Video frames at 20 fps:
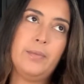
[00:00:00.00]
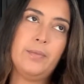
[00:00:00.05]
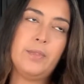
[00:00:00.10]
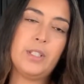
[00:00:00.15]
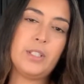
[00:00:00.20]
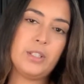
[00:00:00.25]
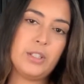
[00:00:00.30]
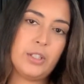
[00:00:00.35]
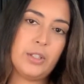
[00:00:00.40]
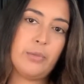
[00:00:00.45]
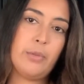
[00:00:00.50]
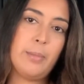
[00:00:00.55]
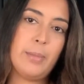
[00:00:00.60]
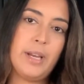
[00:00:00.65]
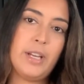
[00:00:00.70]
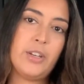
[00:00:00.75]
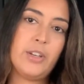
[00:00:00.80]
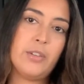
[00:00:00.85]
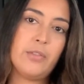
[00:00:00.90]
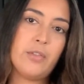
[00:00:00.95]
This is a
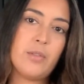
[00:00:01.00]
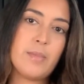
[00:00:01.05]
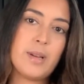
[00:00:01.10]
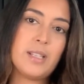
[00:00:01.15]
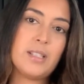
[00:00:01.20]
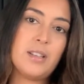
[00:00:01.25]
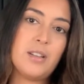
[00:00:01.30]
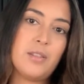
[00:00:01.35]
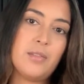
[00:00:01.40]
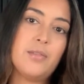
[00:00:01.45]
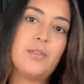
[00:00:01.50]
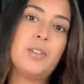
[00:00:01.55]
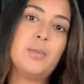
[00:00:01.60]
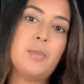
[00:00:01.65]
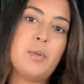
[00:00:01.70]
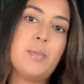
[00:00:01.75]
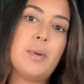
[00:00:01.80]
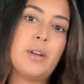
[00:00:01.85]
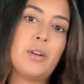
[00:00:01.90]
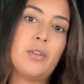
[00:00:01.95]
reminder for myself to
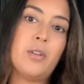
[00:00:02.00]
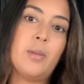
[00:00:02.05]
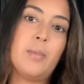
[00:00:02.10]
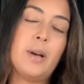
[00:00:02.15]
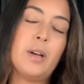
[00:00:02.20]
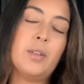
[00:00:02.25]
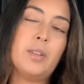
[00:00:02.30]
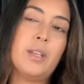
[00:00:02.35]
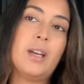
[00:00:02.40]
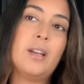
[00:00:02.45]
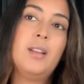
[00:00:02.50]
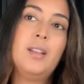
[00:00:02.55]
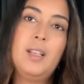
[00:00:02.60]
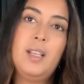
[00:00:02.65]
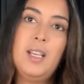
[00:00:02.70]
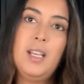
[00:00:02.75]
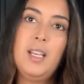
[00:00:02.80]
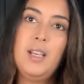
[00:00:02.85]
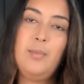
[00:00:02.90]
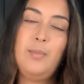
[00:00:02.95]
be better about that,
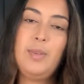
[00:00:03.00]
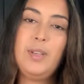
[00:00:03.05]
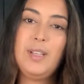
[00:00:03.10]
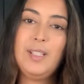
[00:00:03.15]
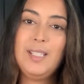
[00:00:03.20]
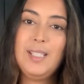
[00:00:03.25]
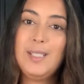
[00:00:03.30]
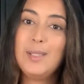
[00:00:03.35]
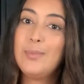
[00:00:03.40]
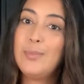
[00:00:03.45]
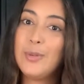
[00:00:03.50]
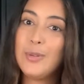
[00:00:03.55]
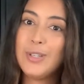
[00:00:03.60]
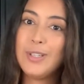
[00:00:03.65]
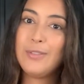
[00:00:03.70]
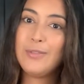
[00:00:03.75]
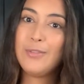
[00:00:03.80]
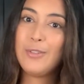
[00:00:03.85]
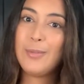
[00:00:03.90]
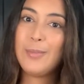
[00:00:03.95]
because it's
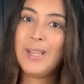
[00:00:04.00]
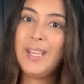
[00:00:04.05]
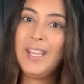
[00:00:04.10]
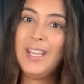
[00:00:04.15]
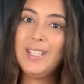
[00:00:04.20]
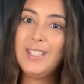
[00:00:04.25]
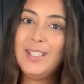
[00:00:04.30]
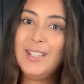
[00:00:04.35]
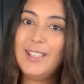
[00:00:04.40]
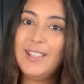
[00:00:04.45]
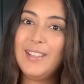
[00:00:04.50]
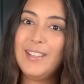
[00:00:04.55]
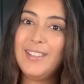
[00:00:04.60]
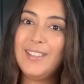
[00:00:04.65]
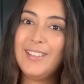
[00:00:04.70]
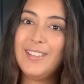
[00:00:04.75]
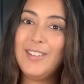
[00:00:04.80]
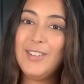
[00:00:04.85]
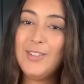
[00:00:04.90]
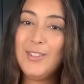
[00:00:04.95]
important for me
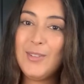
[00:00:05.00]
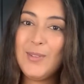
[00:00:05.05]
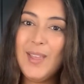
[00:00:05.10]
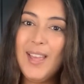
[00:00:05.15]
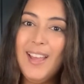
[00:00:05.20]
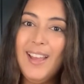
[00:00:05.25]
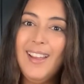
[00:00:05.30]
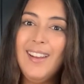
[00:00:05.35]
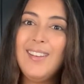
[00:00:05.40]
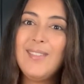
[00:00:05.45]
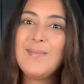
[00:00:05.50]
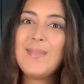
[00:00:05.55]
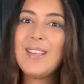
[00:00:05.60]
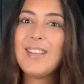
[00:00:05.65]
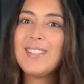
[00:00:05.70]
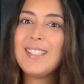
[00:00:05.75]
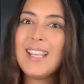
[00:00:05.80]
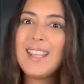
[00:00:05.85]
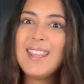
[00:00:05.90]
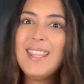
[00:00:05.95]
to do that
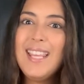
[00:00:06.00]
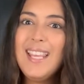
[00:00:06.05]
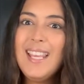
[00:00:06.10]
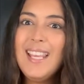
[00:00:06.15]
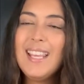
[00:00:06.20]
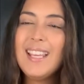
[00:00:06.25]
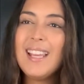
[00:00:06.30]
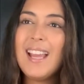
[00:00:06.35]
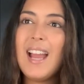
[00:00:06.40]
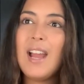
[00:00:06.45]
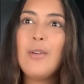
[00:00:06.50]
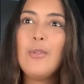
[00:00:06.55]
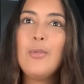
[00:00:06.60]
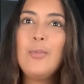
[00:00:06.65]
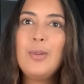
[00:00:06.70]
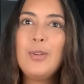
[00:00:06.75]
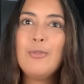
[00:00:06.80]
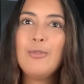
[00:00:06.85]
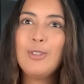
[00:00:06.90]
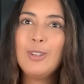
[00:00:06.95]
because I think I would
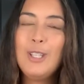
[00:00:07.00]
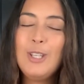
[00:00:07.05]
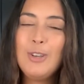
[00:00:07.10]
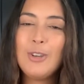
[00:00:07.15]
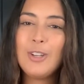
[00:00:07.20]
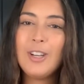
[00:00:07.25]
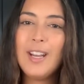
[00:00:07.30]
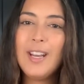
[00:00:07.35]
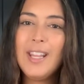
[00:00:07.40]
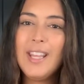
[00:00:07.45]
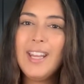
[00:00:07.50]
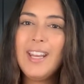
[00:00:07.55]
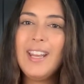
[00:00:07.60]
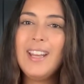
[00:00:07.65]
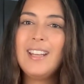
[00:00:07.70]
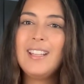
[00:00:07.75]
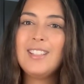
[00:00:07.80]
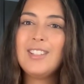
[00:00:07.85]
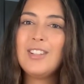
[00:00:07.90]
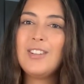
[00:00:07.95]
be really good at it,
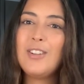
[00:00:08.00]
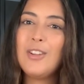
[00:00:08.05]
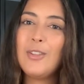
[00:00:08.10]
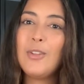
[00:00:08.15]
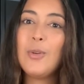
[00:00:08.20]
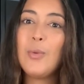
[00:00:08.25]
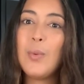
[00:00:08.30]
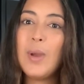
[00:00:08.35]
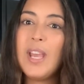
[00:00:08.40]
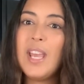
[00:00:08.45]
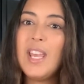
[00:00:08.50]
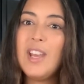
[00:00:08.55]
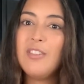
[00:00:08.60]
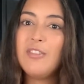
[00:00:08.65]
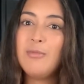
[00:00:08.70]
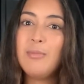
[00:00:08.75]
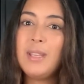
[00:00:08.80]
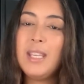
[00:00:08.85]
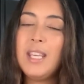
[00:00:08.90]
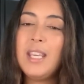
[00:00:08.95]
and it's another way of
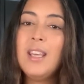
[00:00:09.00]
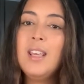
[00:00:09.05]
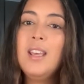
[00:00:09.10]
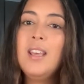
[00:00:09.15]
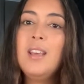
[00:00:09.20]
me